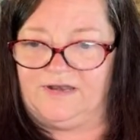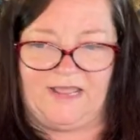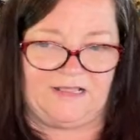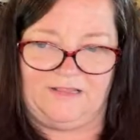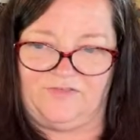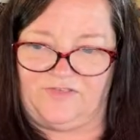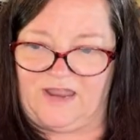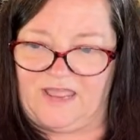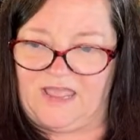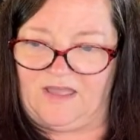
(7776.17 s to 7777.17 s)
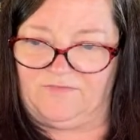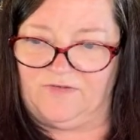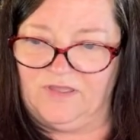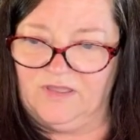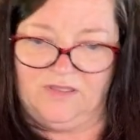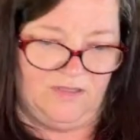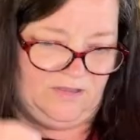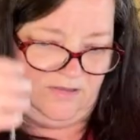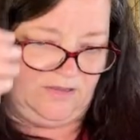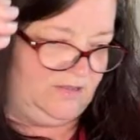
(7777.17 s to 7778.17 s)
necklace that I have.
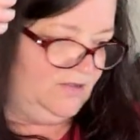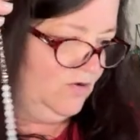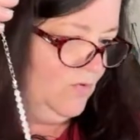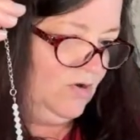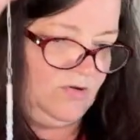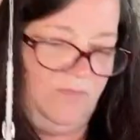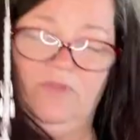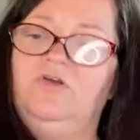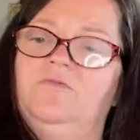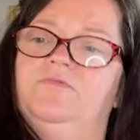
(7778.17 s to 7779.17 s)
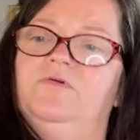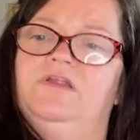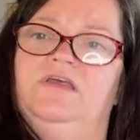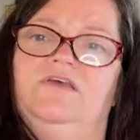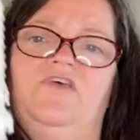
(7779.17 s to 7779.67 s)
You're welcome. Look how pretty it is.